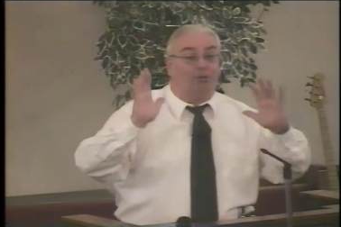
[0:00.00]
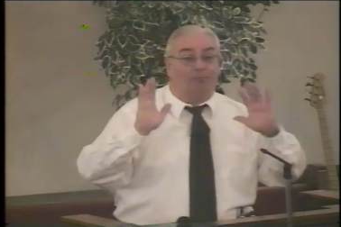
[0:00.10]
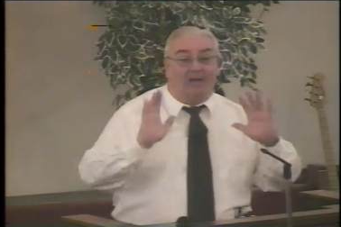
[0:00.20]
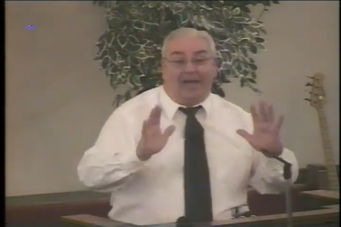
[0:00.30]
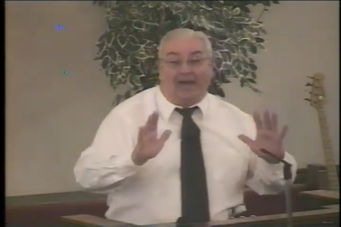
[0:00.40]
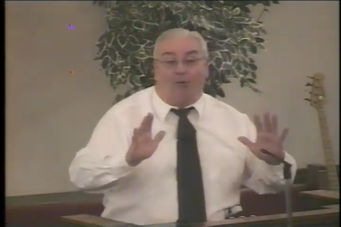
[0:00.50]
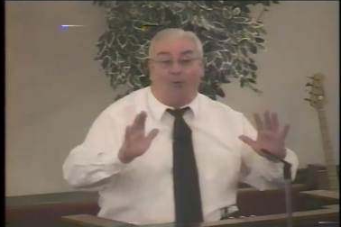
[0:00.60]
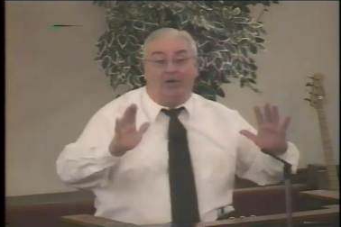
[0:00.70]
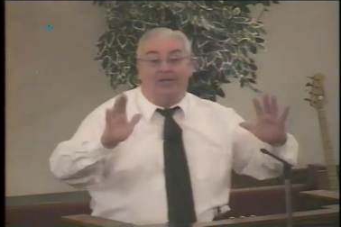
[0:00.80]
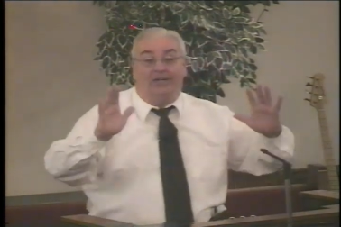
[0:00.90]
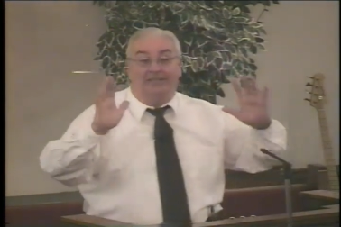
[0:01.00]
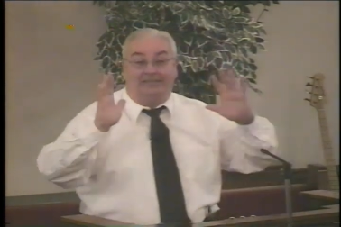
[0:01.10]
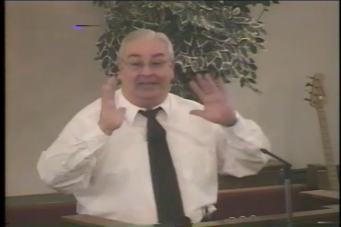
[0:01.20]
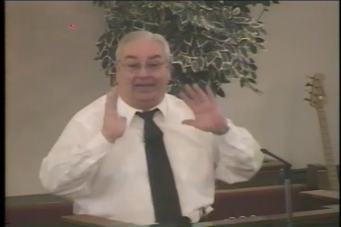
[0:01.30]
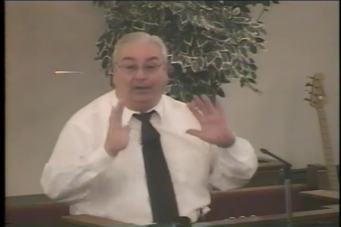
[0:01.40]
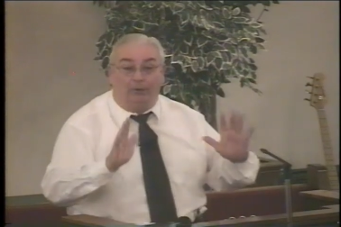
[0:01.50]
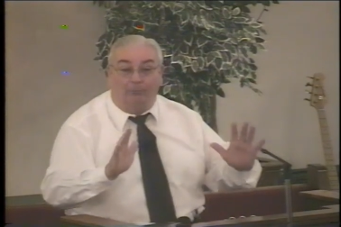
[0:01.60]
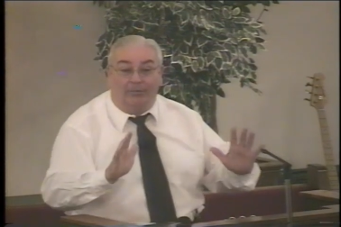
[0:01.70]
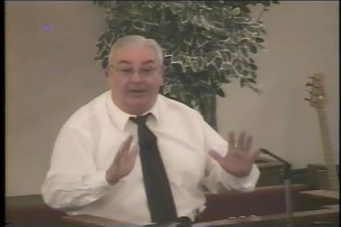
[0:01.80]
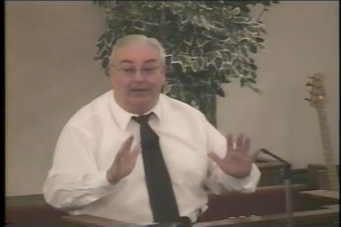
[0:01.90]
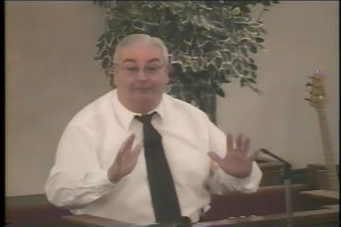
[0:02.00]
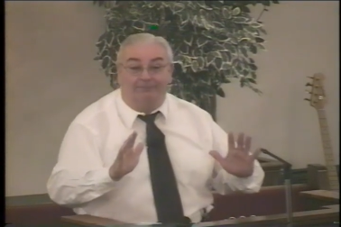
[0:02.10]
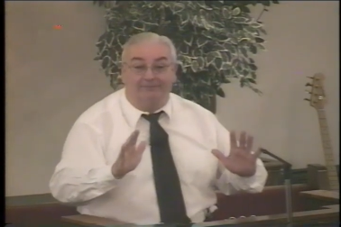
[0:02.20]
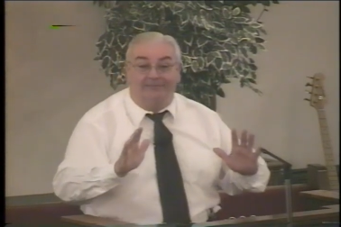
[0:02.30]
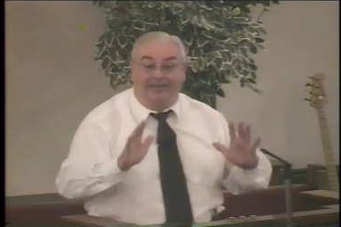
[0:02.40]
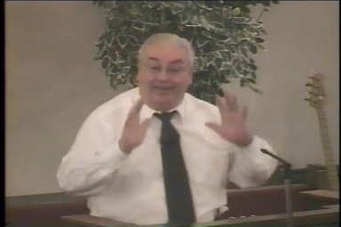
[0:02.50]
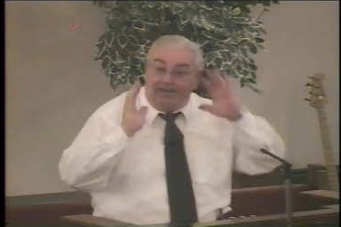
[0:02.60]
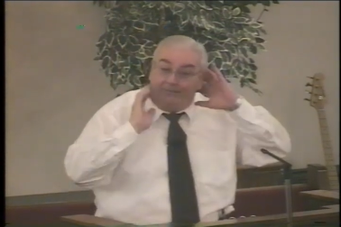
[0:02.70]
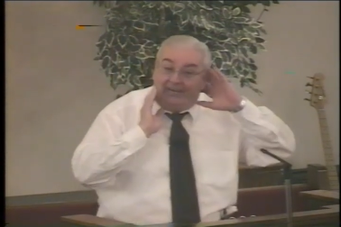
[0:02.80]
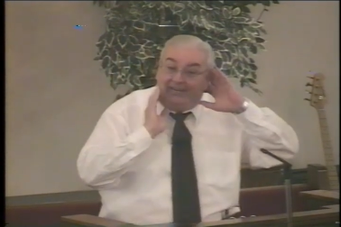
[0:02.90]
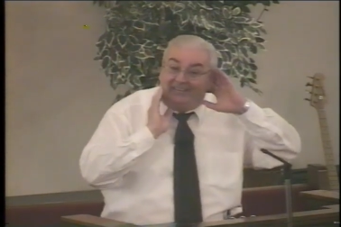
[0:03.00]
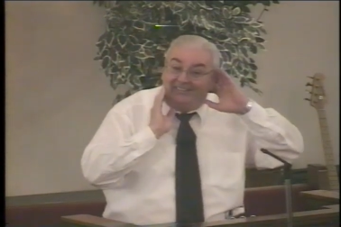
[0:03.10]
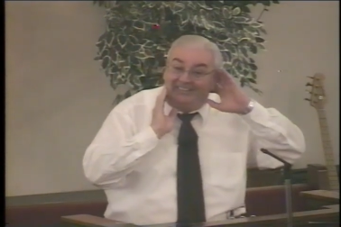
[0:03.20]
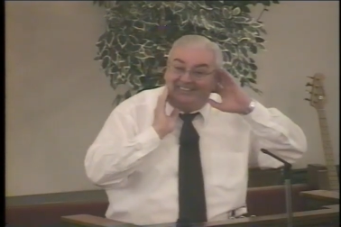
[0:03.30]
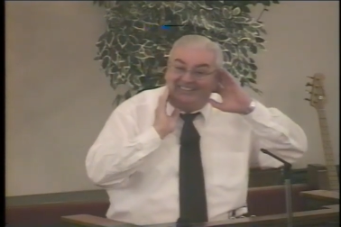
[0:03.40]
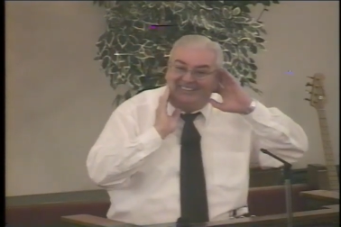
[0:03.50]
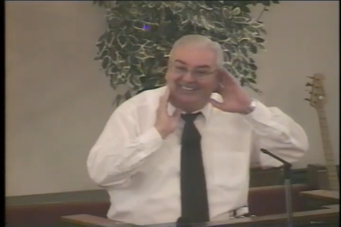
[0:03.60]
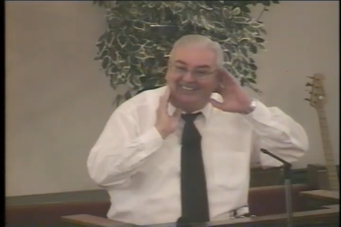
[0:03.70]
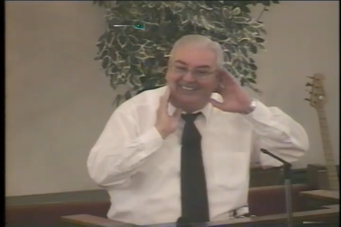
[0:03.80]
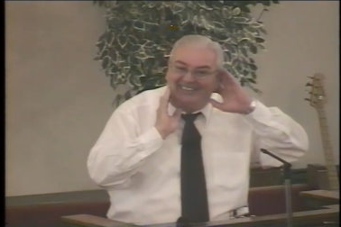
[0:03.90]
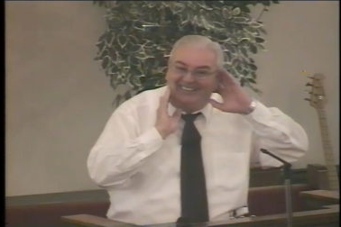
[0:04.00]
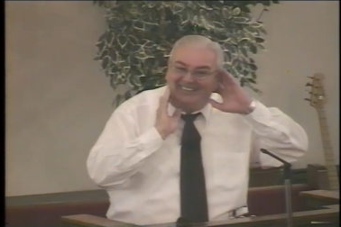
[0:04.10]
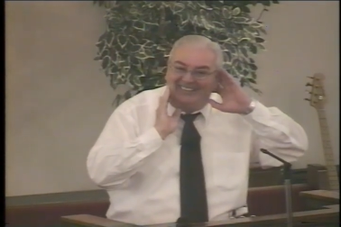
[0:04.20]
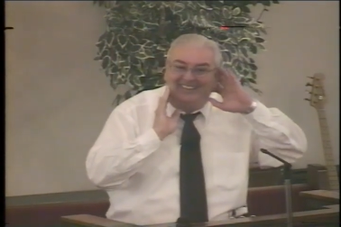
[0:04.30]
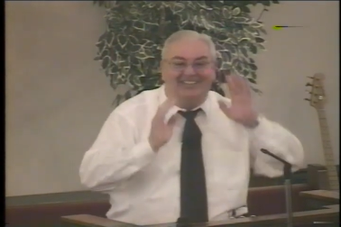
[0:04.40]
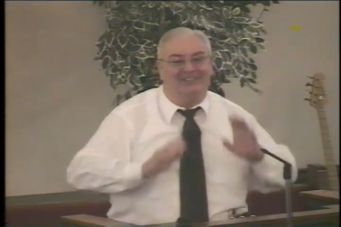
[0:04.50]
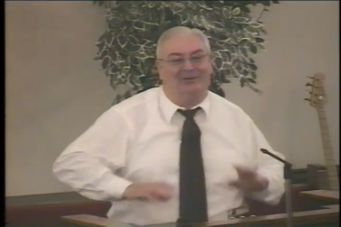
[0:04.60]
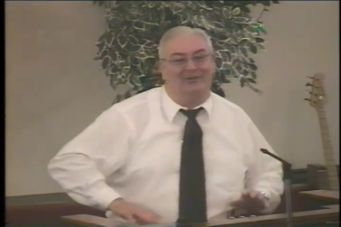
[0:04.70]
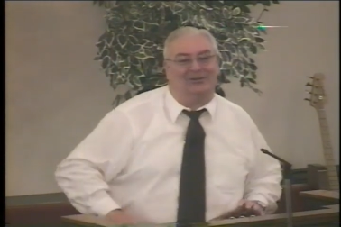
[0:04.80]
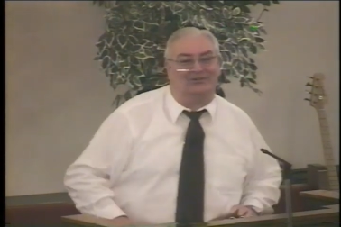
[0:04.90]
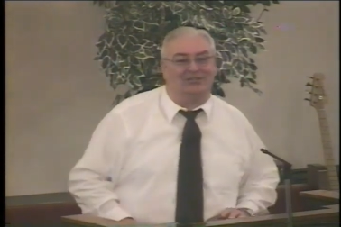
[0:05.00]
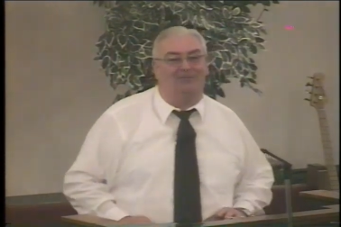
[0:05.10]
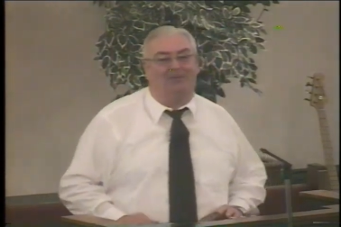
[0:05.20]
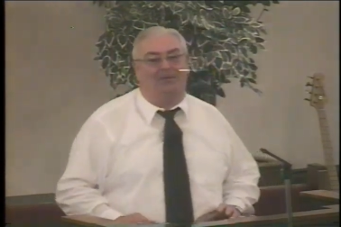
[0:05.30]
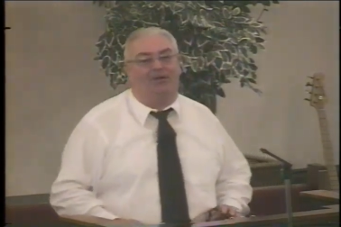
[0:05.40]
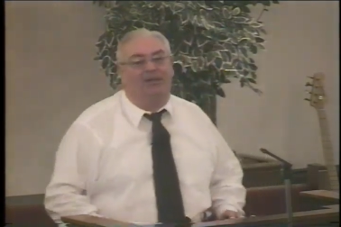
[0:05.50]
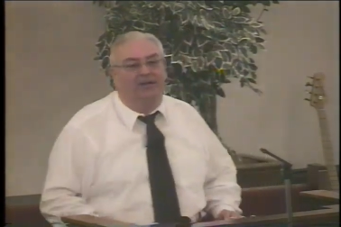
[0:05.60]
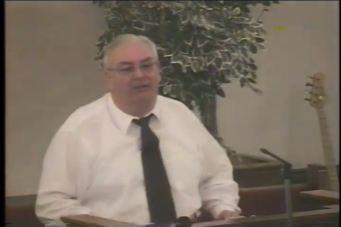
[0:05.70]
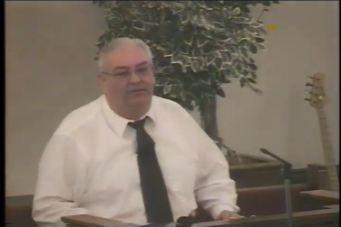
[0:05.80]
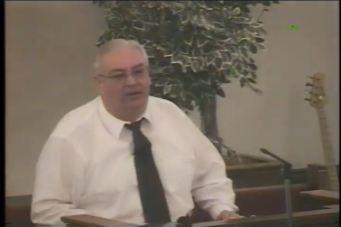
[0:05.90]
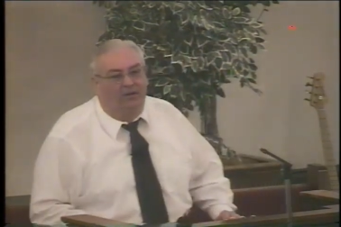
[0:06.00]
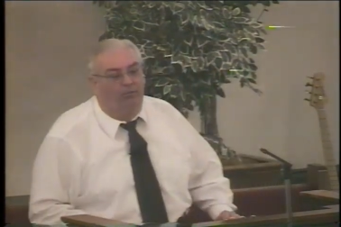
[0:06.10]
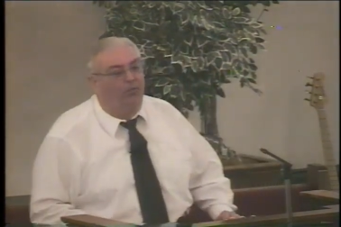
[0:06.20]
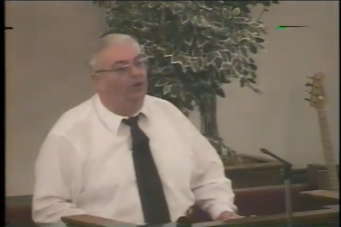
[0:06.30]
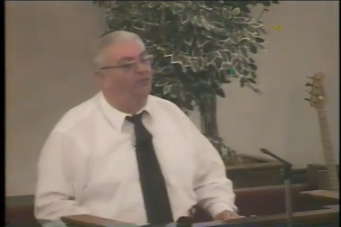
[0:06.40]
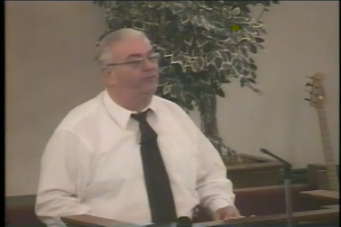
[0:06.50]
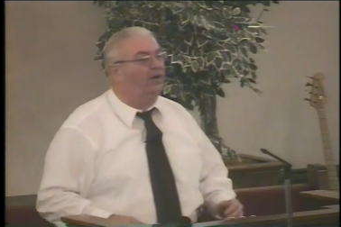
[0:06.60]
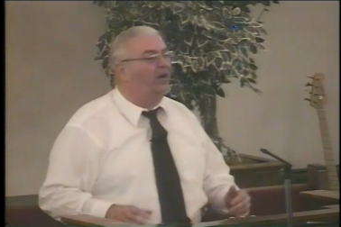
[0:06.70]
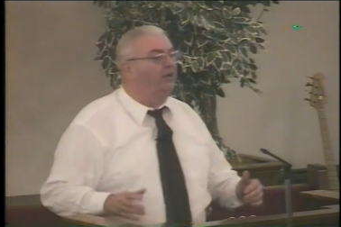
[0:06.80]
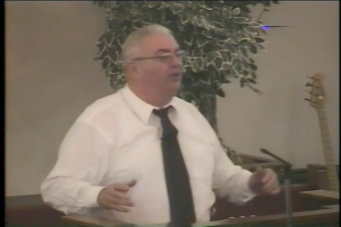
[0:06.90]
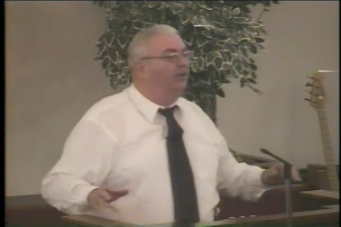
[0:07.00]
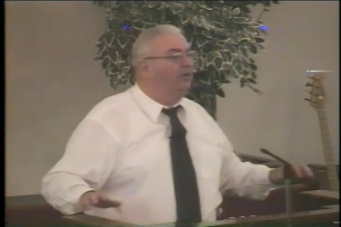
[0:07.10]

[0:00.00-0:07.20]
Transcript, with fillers: your power to help them. Amen? You know, there are some people, if they were on fire,